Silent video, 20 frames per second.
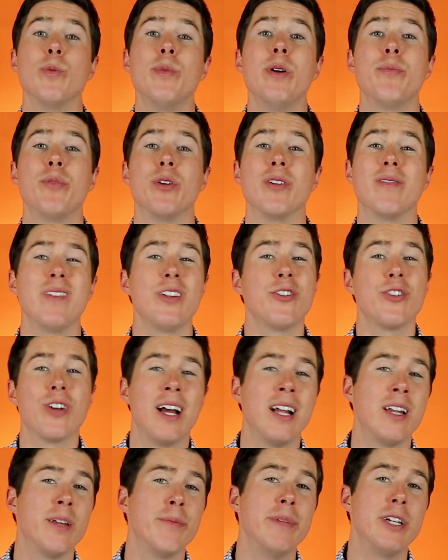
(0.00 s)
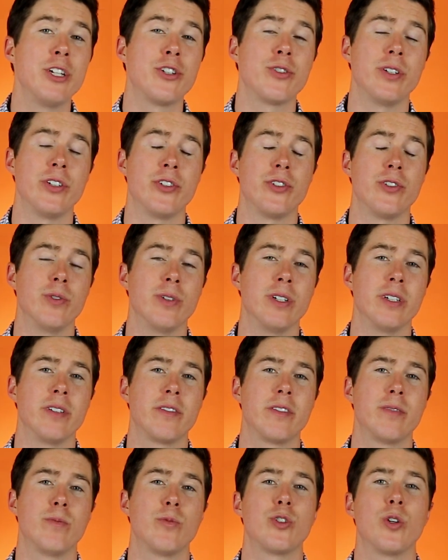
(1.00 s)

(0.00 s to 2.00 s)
remember, these are elementary students,